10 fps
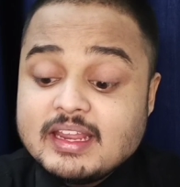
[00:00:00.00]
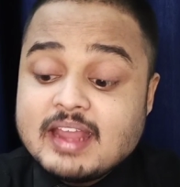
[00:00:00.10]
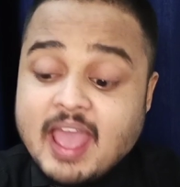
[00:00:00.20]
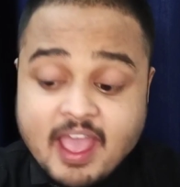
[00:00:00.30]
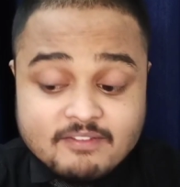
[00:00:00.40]

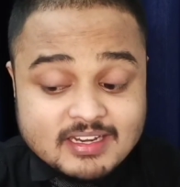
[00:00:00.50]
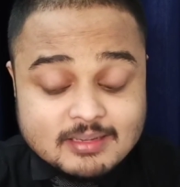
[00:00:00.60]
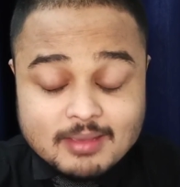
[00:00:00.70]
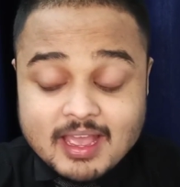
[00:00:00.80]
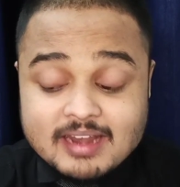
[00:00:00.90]
in heavy
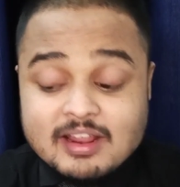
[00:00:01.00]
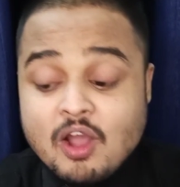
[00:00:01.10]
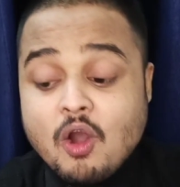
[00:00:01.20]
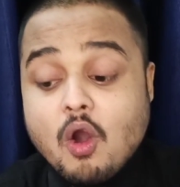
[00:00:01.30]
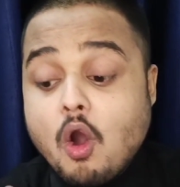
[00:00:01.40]
demand
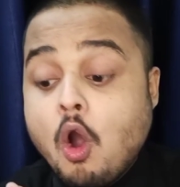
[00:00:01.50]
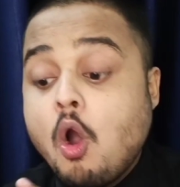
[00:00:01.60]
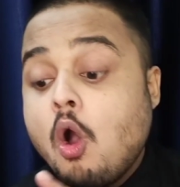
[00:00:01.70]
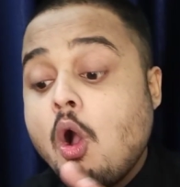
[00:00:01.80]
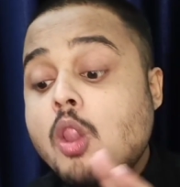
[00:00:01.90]

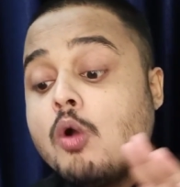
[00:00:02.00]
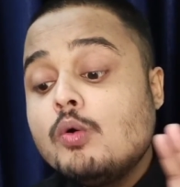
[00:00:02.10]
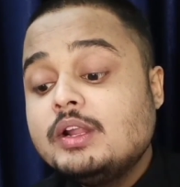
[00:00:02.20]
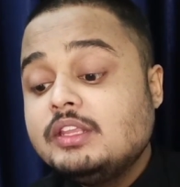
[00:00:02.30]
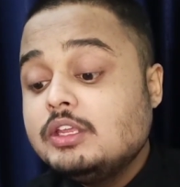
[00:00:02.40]
all
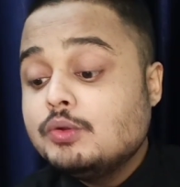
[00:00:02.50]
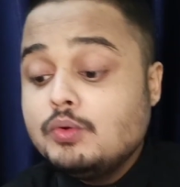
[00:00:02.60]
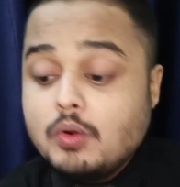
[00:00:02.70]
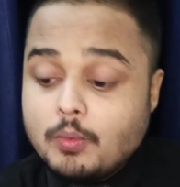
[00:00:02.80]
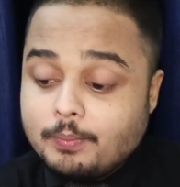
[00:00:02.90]
over the
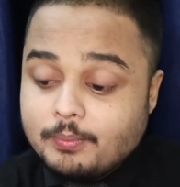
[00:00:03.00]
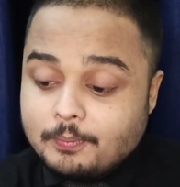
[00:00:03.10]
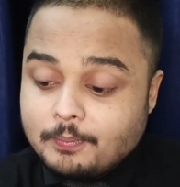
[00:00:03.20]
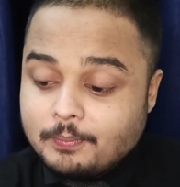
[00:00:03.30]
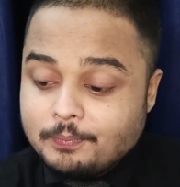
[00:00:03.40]
Europe.
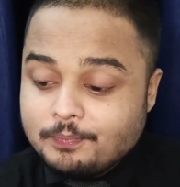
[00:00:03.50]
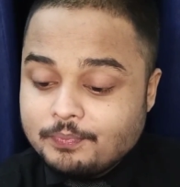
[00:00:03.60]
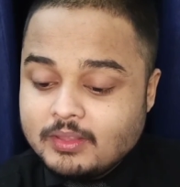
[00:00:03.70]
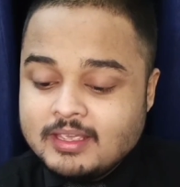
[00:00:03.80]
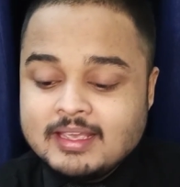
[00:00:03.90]

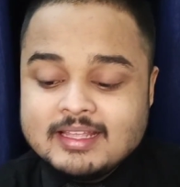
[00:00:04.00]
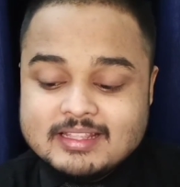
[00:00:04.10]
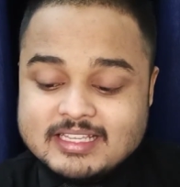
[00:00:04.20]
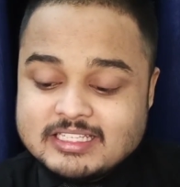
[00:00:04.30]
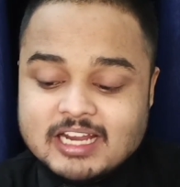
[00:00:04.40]

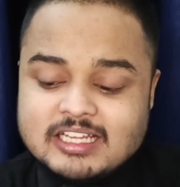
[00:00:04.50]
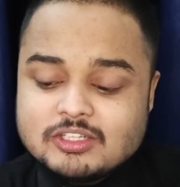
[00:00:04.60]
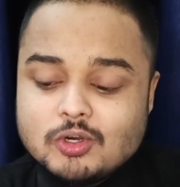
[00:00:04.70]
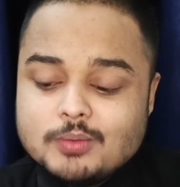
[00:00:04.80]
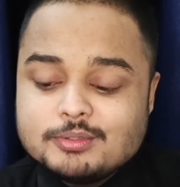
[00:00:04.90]
These
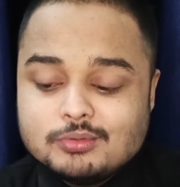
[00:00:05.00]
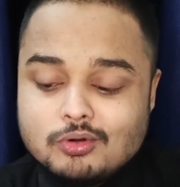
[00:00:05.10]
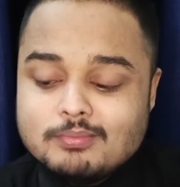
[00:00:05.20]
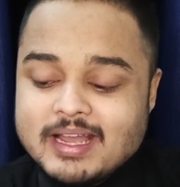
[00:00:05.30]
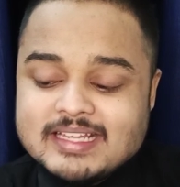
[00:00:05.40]
telescopes,
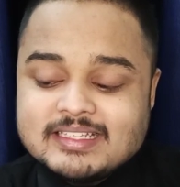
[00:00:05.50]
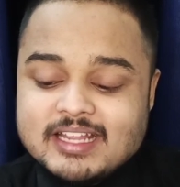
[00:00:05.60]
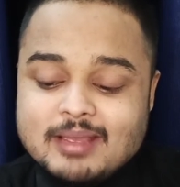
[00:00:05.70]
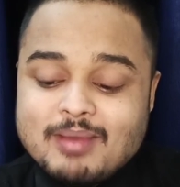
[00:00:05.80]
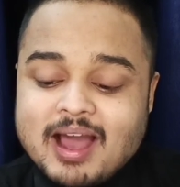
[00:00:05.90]
known by his
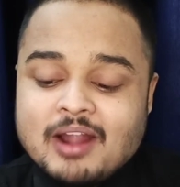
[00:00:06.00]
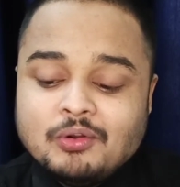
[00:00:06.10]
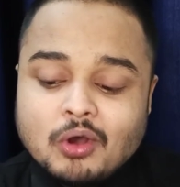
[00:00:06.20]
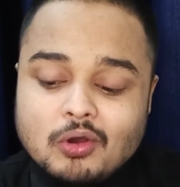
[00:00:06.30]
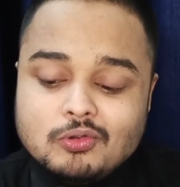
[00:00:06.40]
name, are
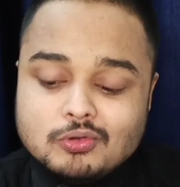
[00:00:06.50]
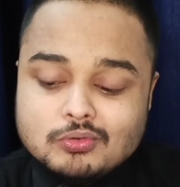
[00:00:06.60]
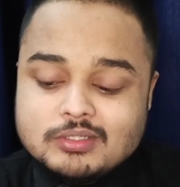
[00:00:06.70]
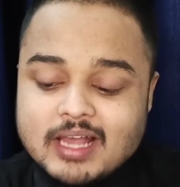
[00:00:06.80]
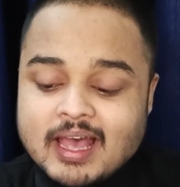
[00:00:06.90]
now
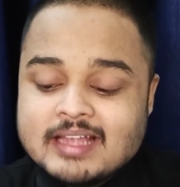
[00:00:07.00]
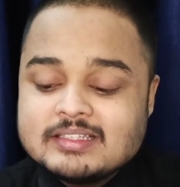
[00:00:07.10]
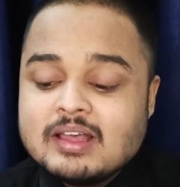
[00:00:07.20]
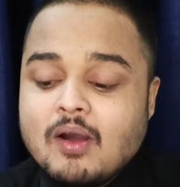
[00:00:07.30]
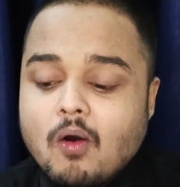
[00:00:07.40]
used
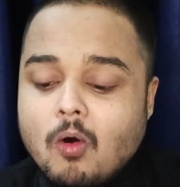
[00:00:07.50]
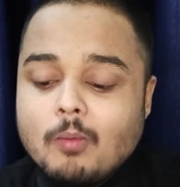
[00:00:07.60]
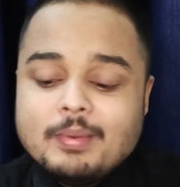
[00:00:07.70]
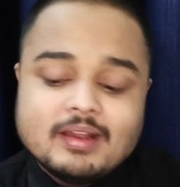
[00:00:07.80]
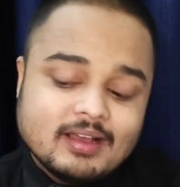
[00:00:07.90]
as
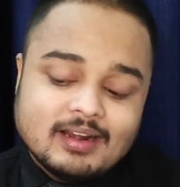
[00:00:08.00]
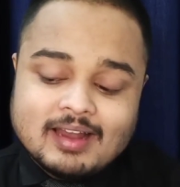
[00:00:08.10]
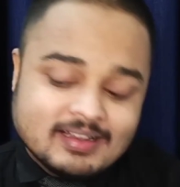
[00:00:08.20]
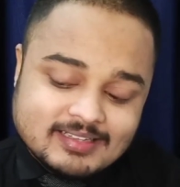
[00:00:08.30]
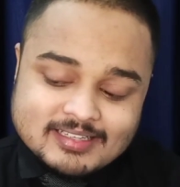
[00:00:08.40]
opera
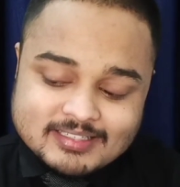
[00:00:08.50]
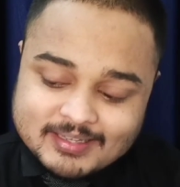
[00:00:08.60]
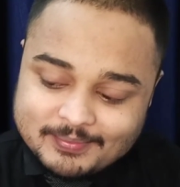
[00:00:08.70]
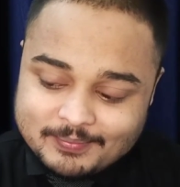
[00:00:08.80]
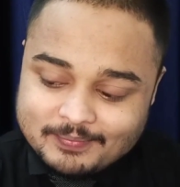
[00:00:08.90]
glasses.